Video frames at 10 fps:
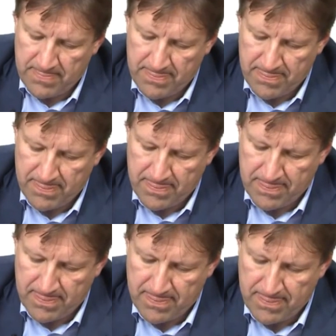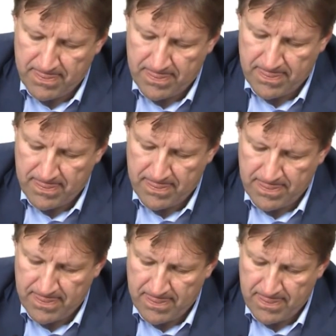
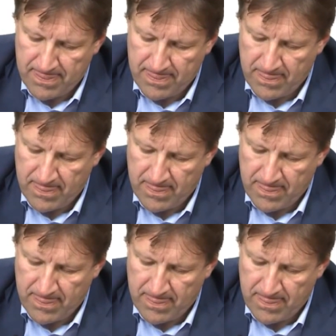No one is speaking in this clip.